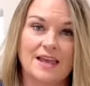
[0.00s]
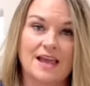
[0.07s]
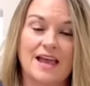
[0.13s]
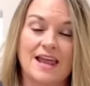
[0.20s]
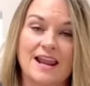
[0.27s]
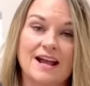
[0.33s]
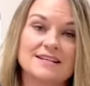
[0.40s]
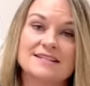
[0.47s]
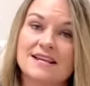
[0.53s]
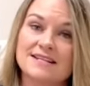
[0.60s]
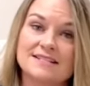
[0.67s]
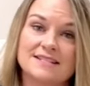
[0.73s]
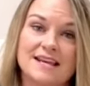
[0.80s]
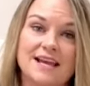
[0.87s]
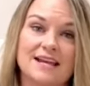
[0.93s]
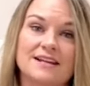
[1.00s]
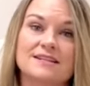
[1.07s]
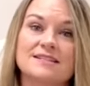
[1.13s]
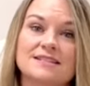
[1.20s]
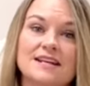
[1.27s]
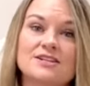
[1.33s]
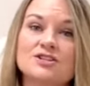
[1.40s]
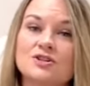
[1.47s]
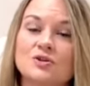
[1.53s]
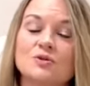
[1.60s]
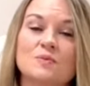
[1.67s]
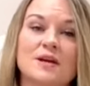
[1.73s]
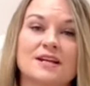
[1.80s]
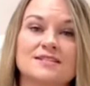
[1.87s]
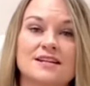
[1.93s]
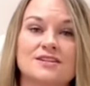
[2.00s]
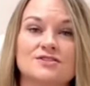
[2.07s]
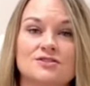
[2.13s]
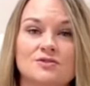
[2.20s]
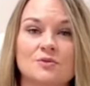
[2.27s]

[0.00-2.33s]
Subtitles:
And as I said, stay tuned because I do